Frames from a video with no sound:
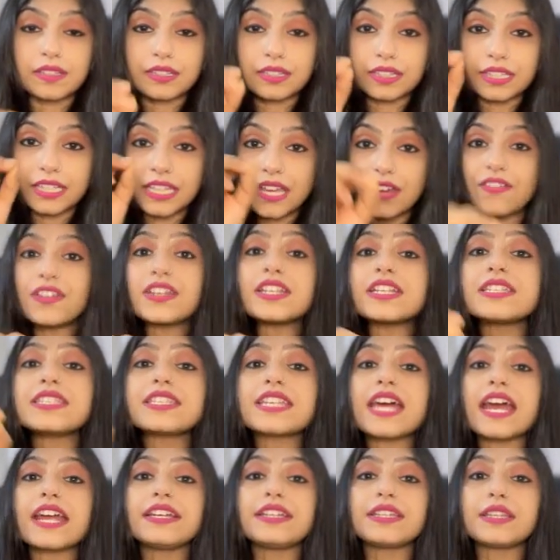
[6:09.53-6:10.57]
given
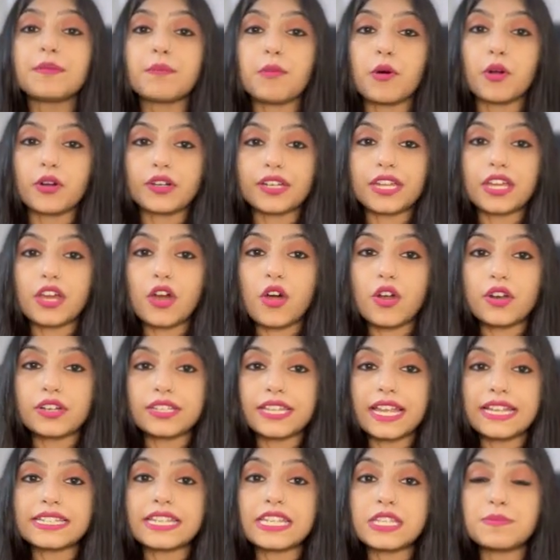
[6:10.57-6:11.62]
inside the body or
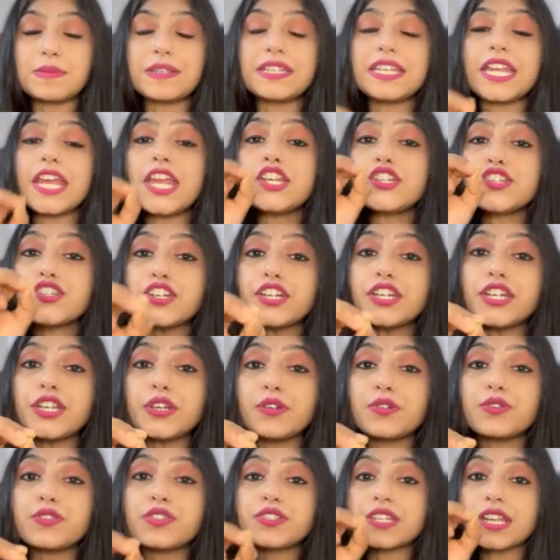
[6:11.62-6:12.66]
that has been
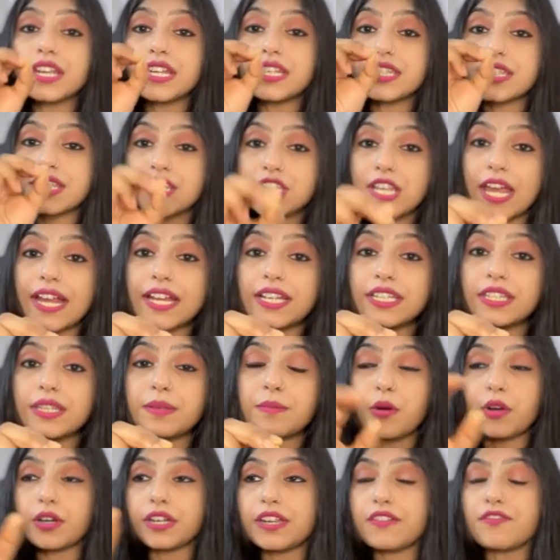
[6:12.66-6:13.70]
introduced inside the
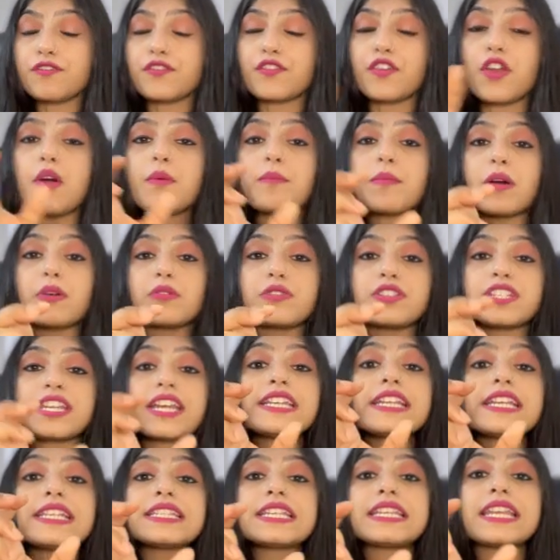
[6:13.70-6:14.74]
body from
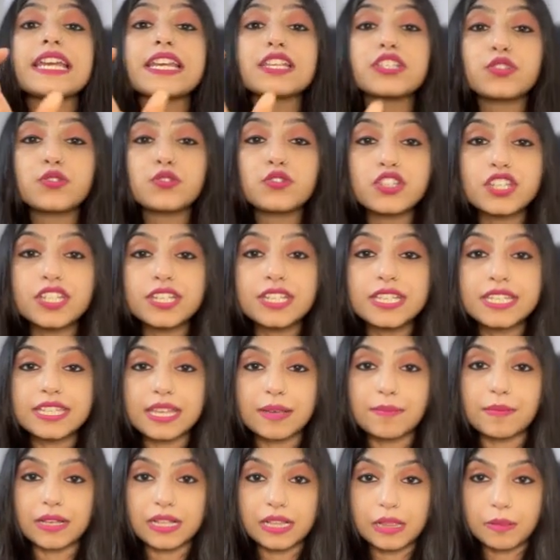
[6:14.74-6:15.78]
outside, is an exogenous
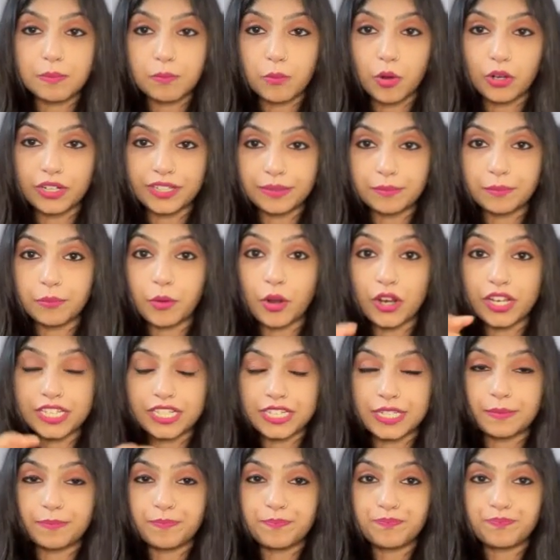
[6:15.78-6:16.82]
chemical
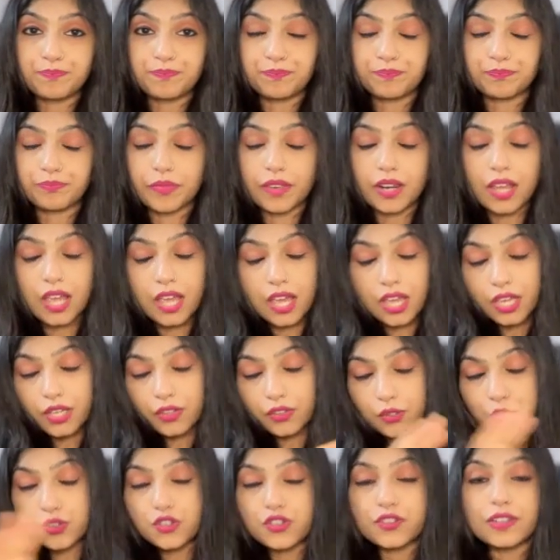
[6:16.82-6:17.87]
moiety.
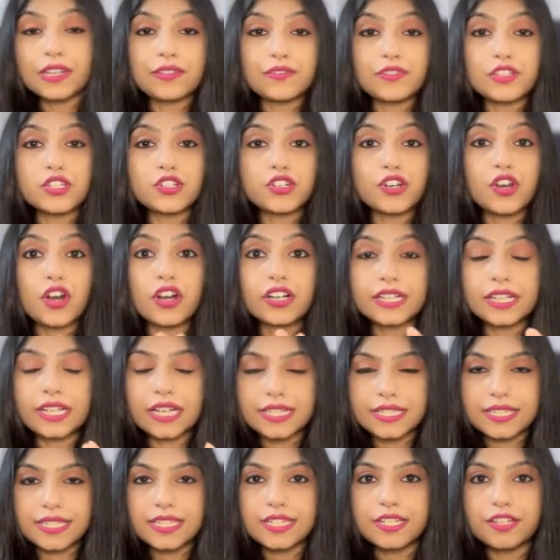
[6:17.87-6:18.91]
Usually we do not
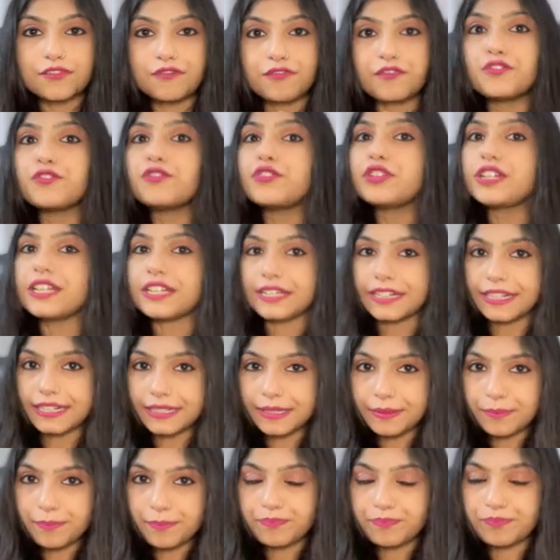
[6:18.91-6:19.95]
consider food in it,
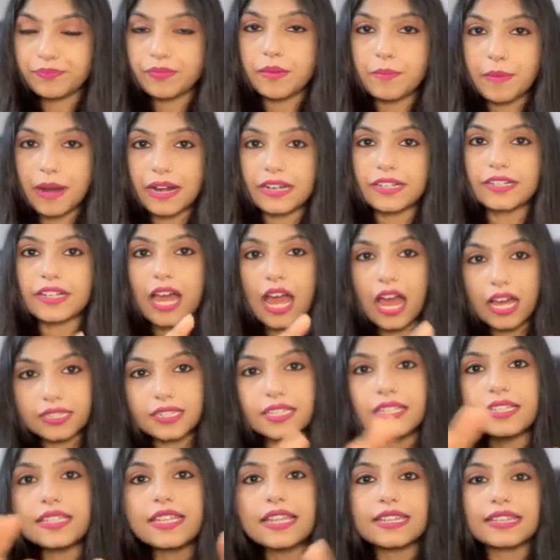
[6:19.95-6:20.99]
but
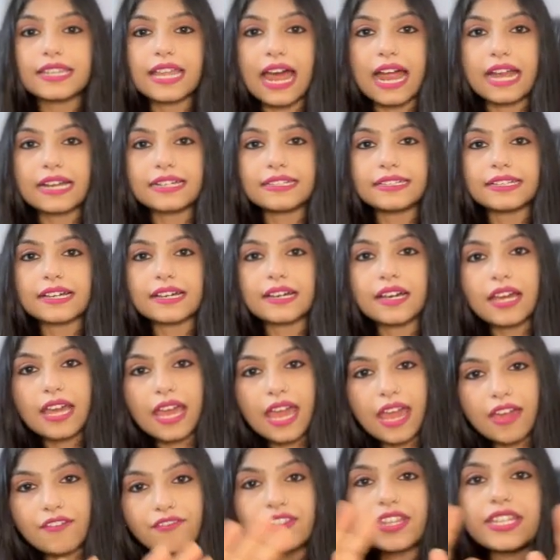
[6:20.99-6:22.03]
other than that,
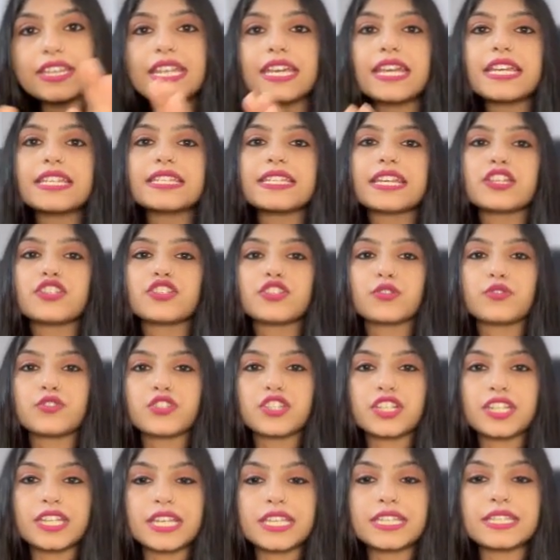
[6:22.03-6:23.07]
everything is
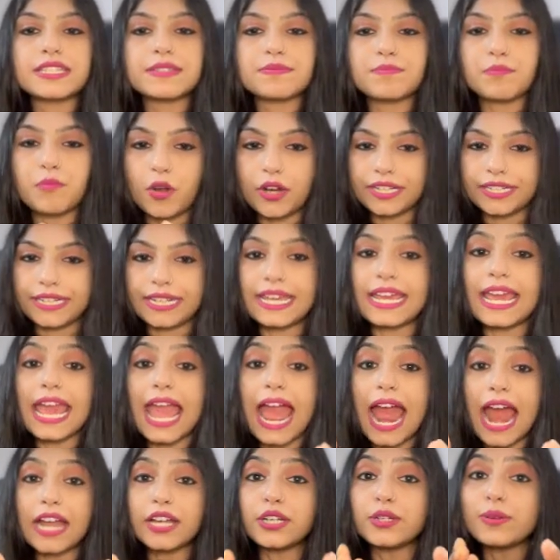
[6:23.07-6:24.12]
exogenous moiety.
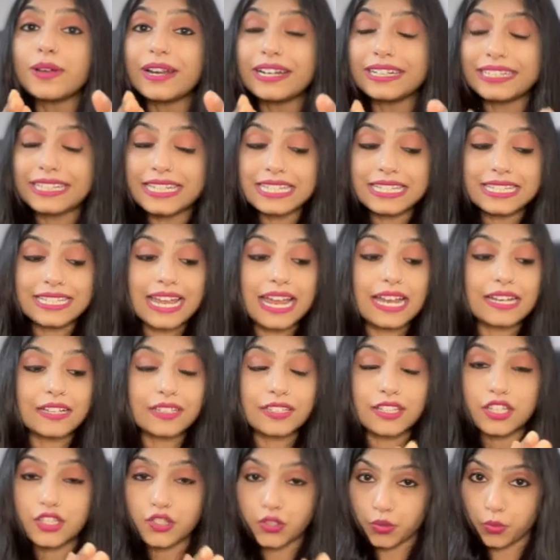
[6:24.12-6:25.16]
And to understand
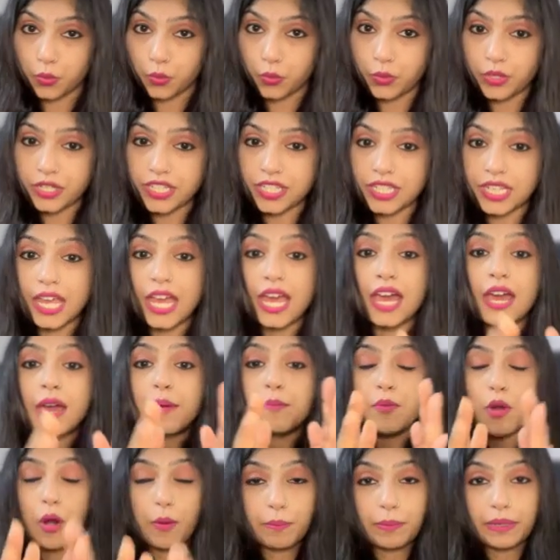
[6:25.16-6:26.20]
the source,
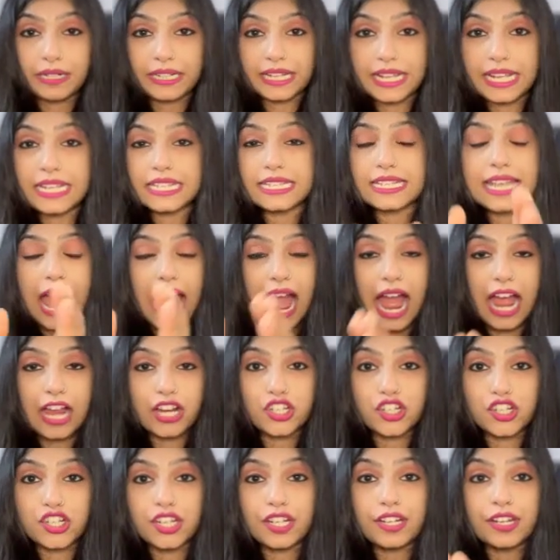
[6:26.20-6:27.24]
properties,
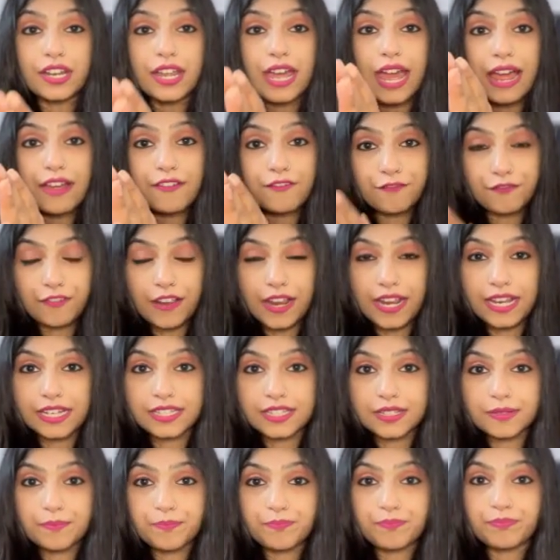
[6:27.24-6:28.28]
action,
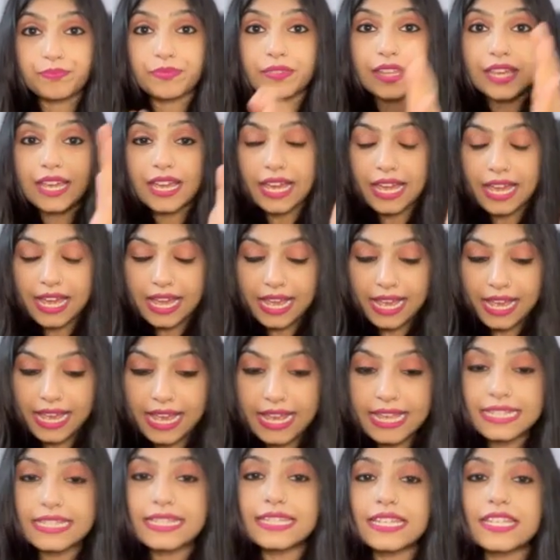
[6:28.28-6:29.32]
fate
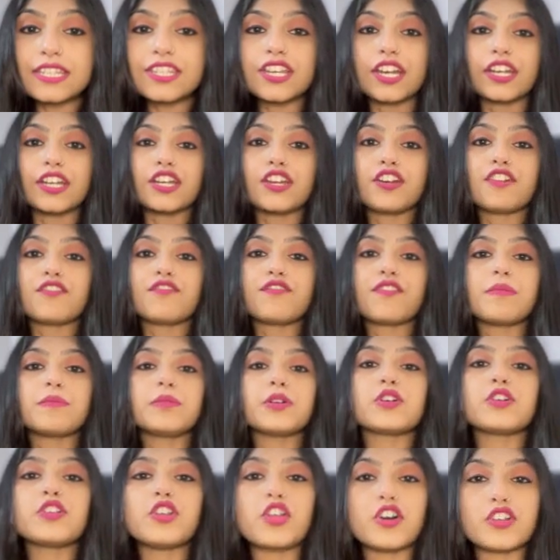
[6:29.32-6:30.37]
is the study of
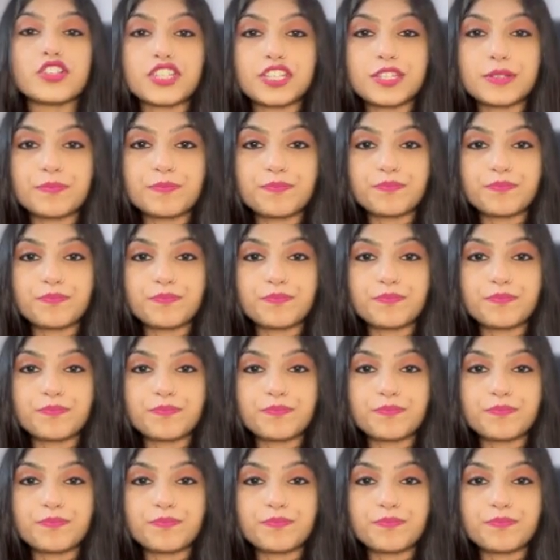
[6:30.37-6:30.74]
pharmacology.